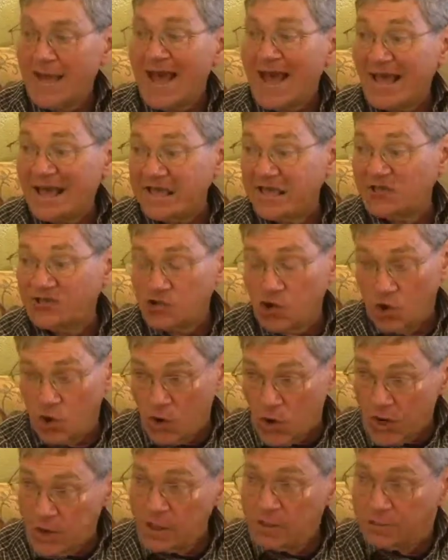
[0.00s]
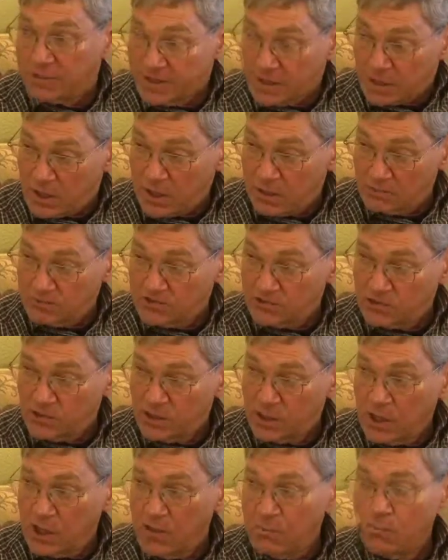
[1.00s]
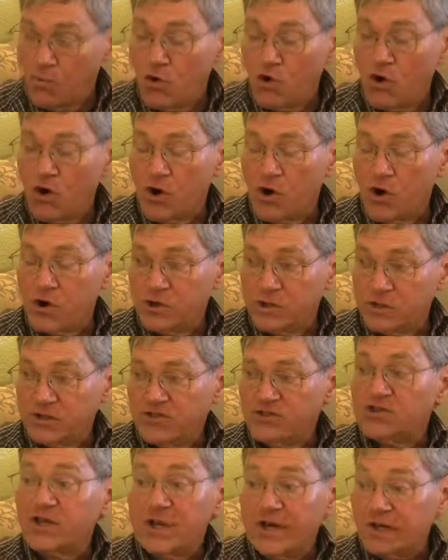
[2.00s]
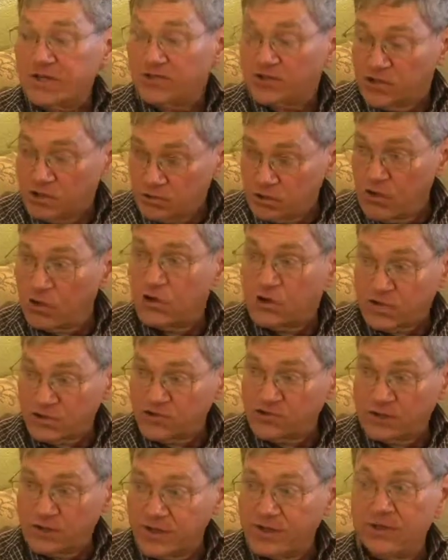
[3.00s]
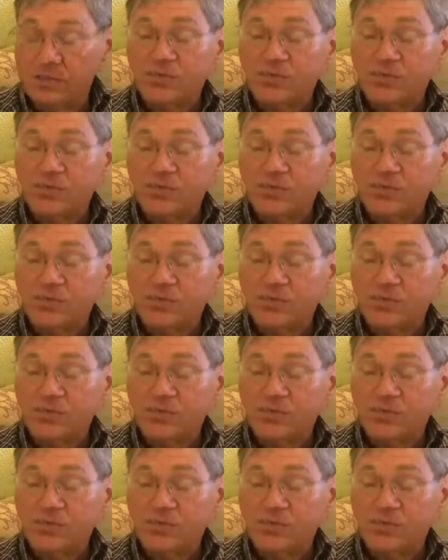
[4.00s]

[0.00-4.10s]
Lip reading: And as oil becomes more scarce and costly,